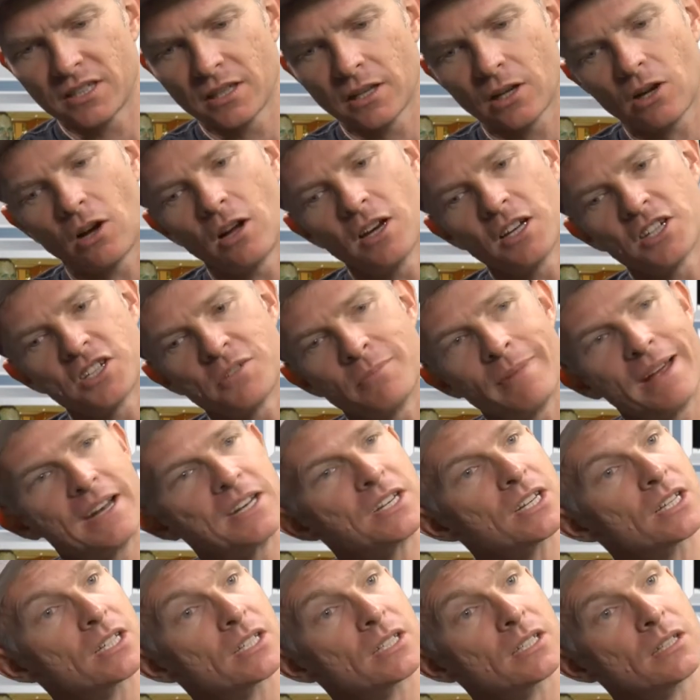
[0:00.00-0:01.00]
And the College of
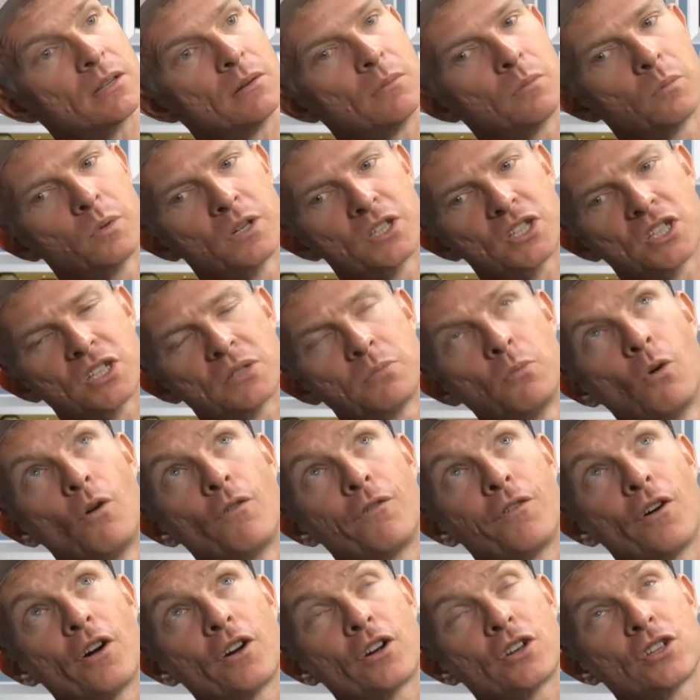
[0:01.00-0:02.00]
Magics, which is more
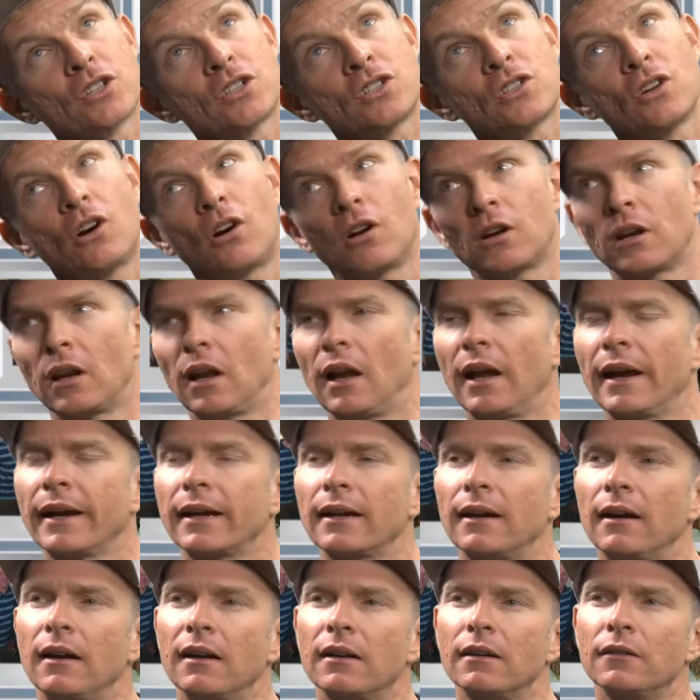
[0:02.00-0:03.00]
focused on like
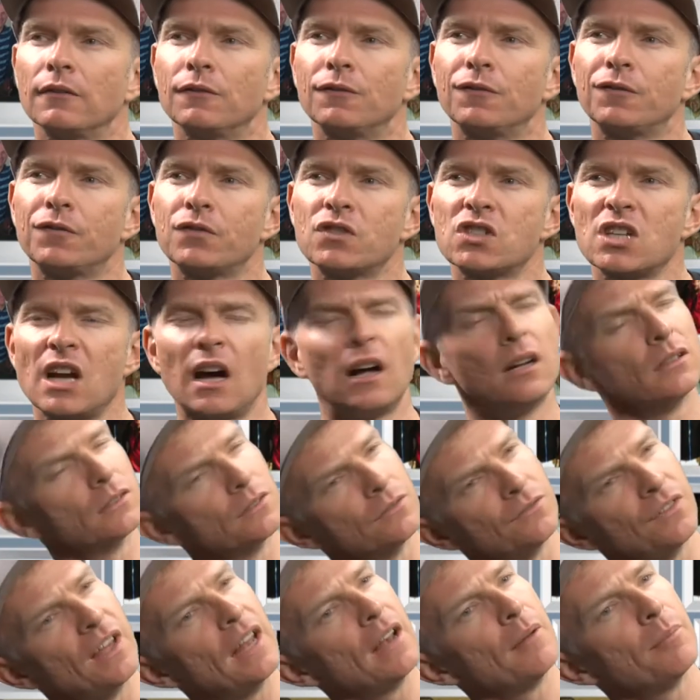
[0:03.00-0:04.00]
kind of child
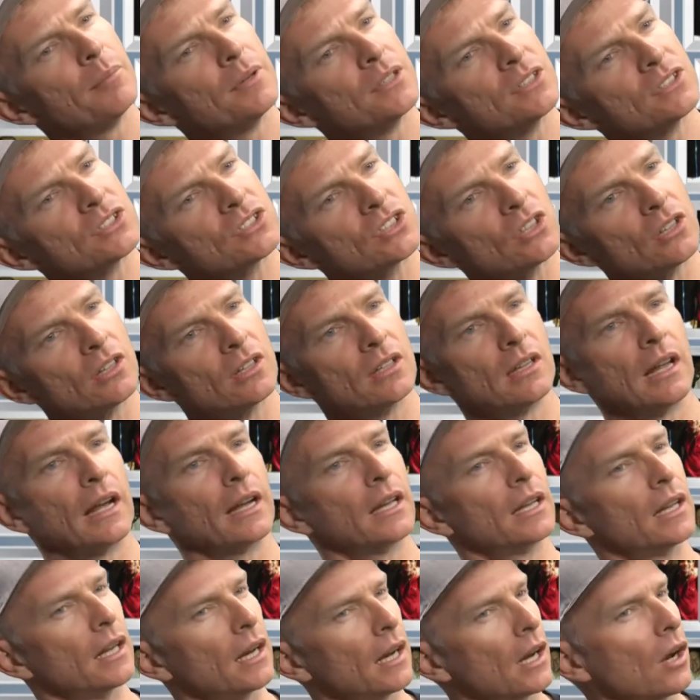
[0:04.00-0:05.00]
development, so
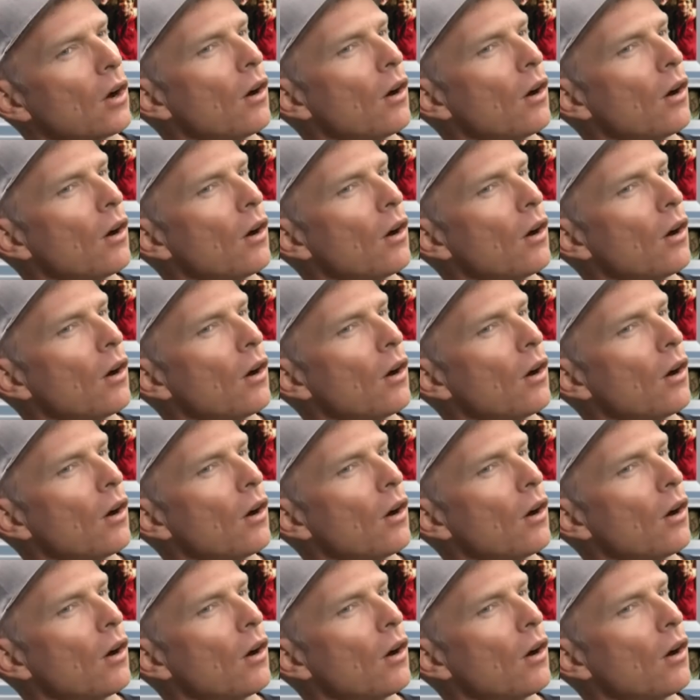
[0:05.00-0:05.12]
like getting